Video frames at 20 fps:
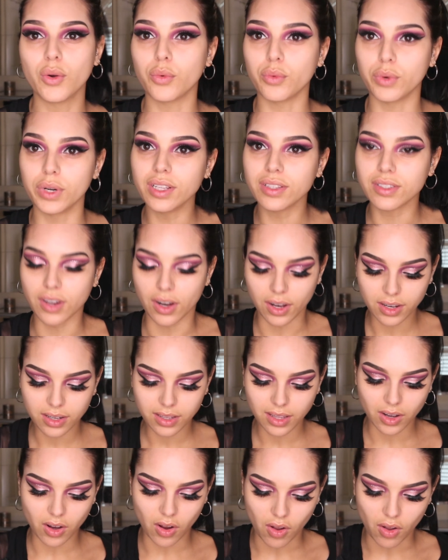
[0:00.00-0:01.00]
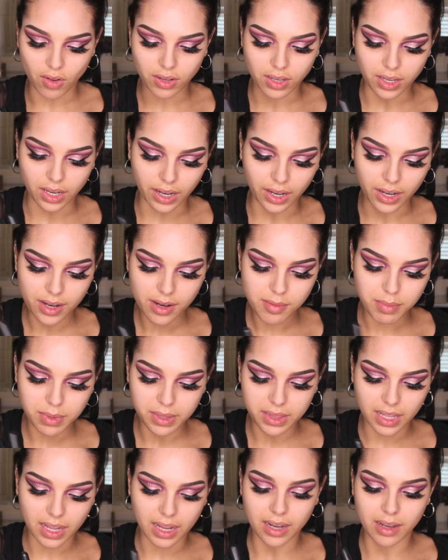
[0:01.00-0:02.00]
real dark like all year,
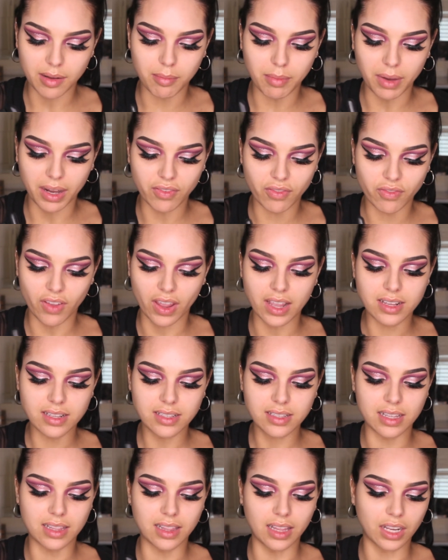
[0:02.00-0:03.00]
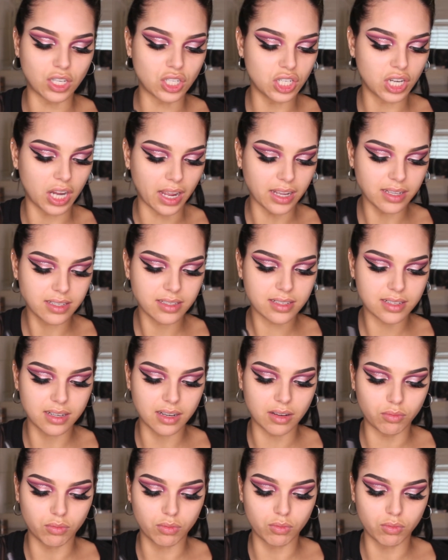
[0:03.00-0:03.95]
but then my face and like chest